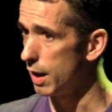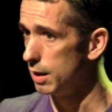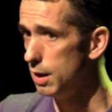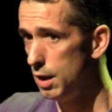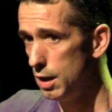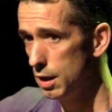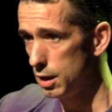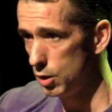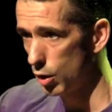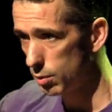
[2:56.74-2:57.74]
then
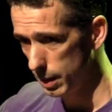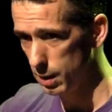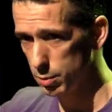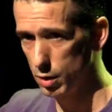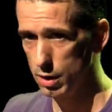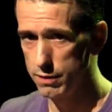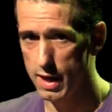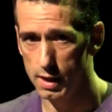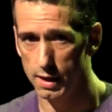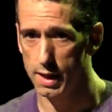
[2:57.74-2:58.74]
you're being brutally
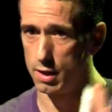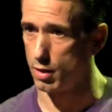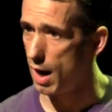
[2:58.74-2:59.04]
violated,